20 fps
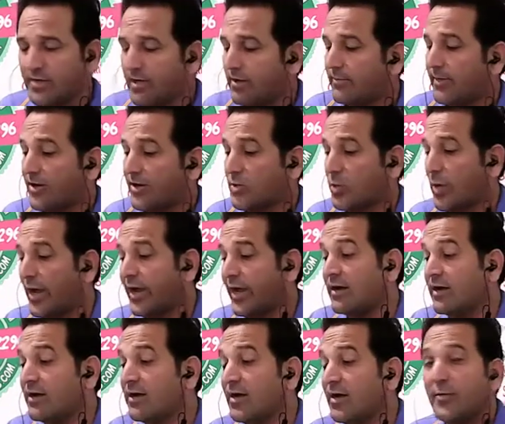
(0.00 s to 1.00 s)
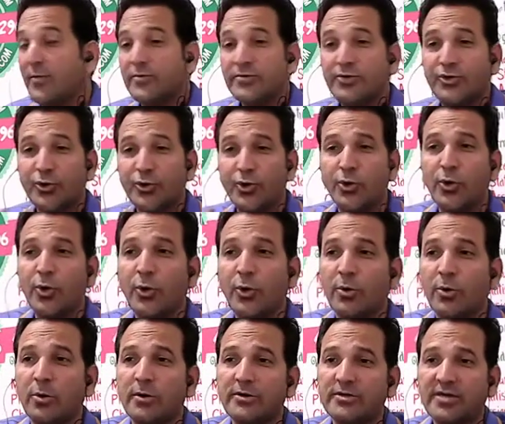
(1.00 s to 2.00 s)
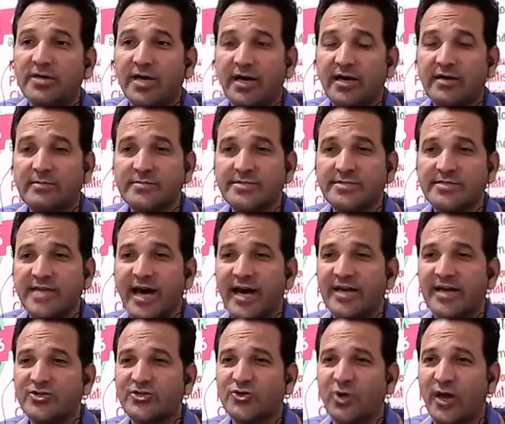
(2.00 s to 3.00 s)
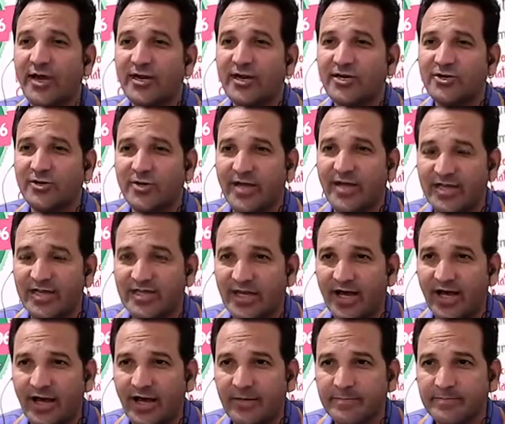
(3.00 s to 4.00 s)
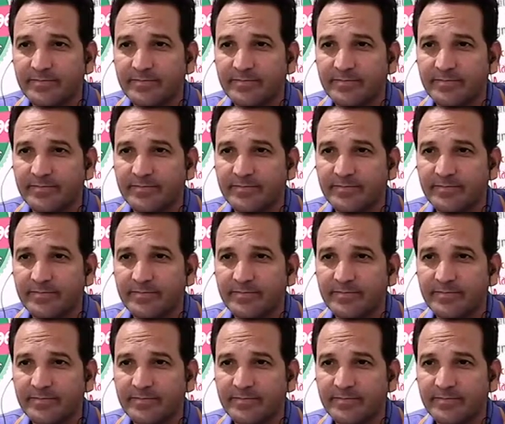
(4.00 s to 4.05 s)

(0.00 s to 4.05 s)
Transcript: but when 2 terms are joined together,